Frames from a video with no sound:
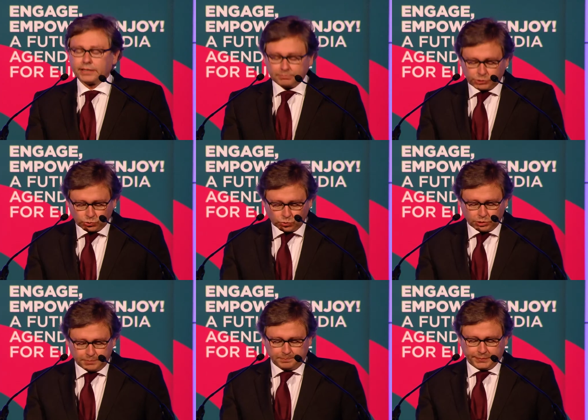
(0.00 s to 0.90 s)
And I am
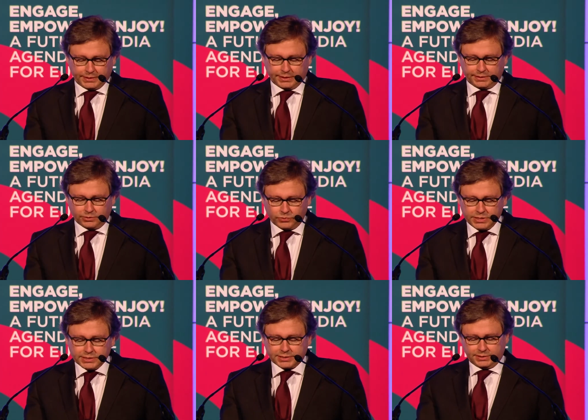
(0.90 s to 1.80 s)
sure that the
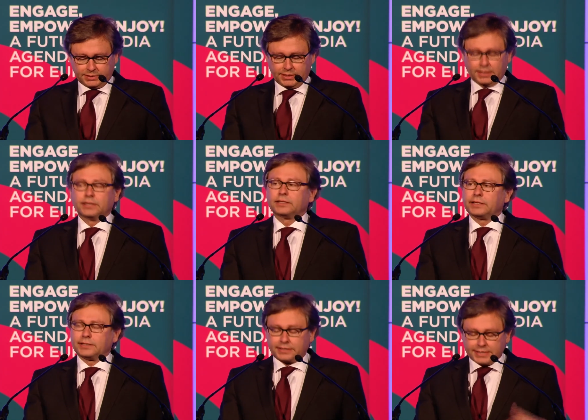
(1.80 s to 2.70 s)
reason
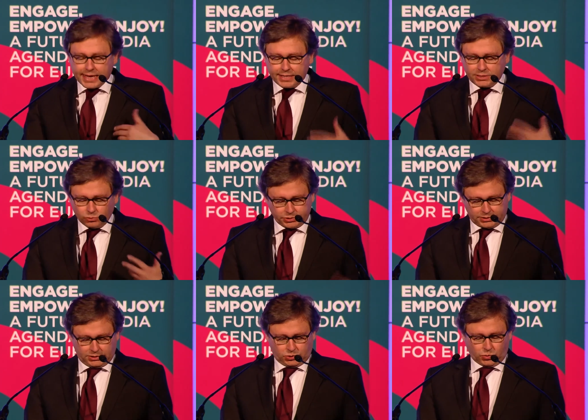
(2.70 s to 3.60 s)
that they
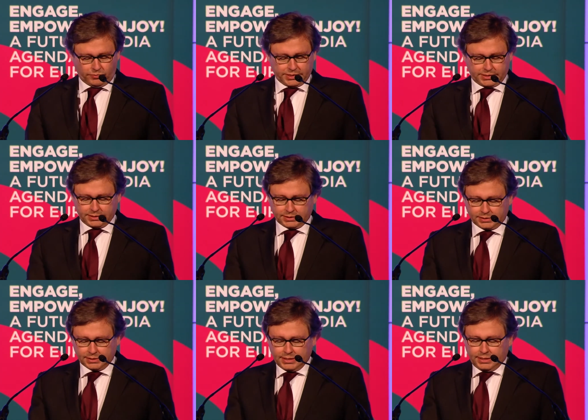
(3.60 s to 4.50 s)
use these
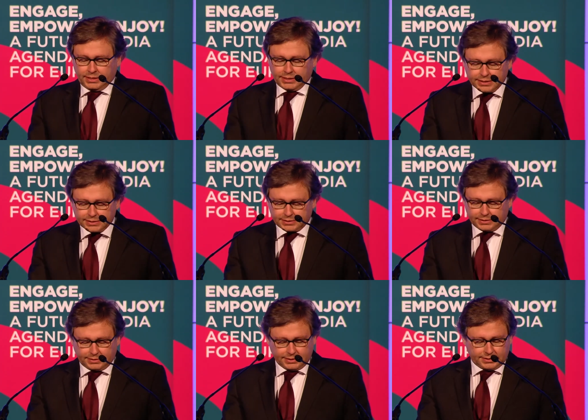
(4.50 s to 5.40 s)
services
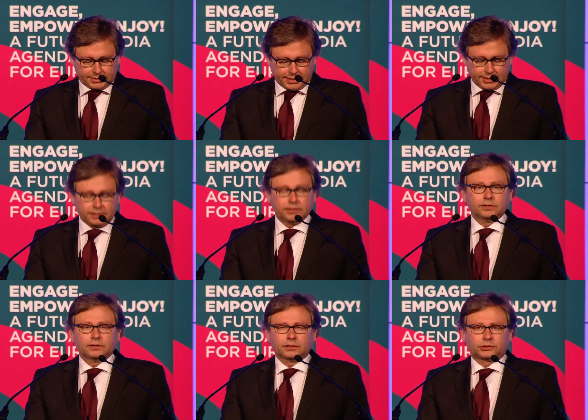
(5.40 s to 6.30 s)
is that they
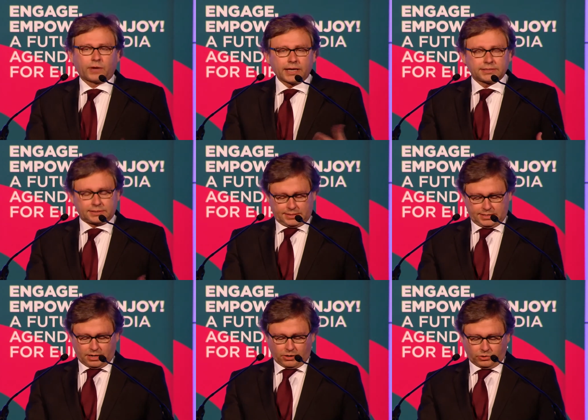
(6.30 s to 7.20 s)

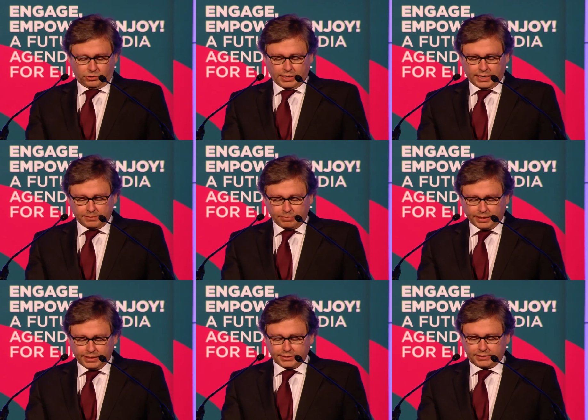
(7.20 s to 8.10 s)
trust in our
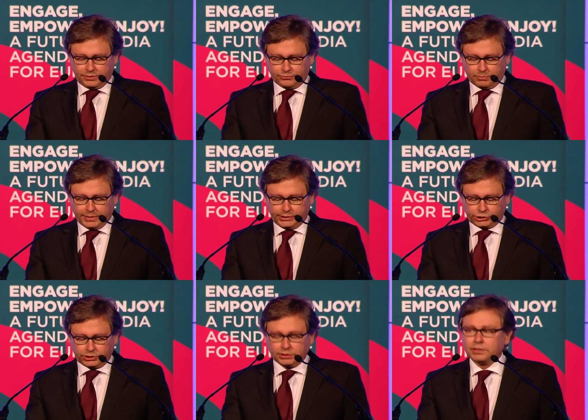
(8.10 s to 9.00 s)
unbiased
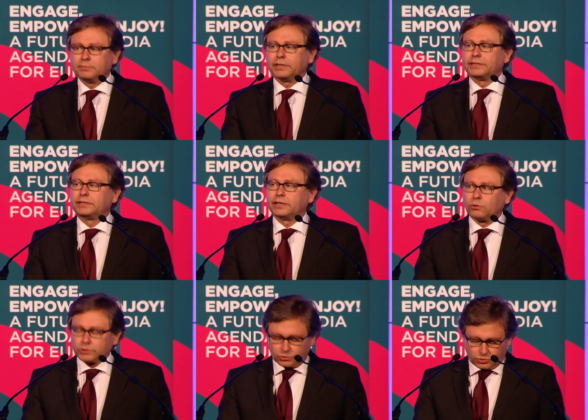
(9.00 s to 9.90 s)
information, but
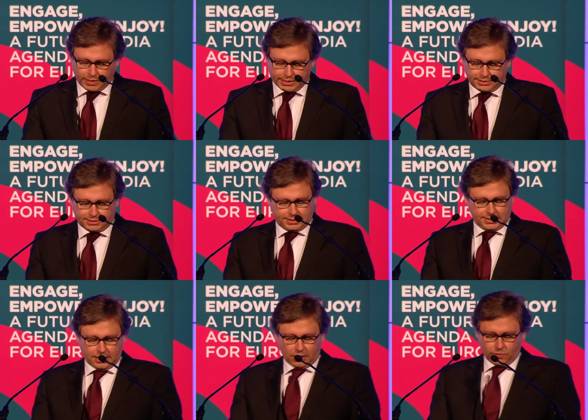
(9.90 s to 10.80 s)
they also trust
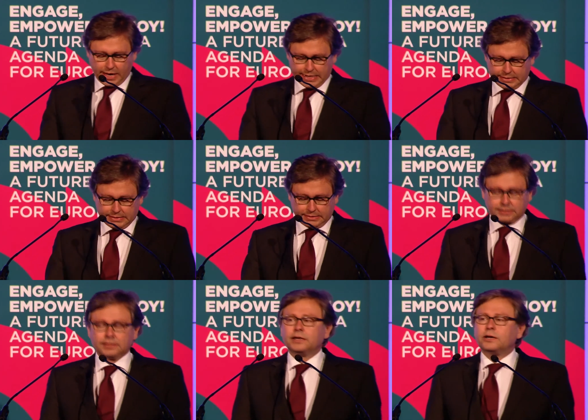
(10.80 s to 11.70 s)
in our
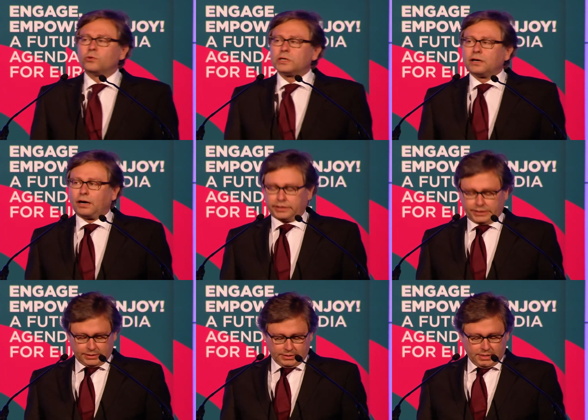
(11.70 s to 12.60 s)
ethics
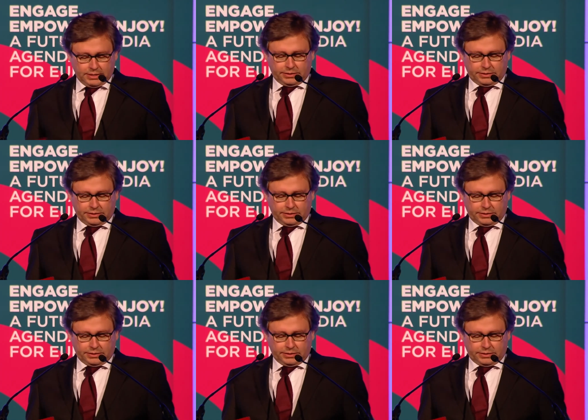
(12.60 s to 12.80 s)
regarding